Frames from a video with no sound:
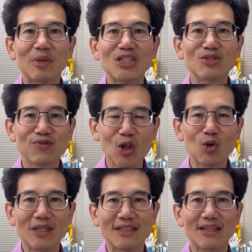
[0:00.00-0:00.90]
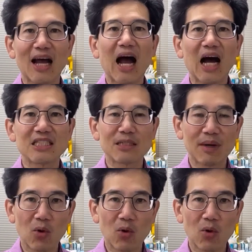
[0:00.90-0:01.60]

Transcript: please follow me, answer my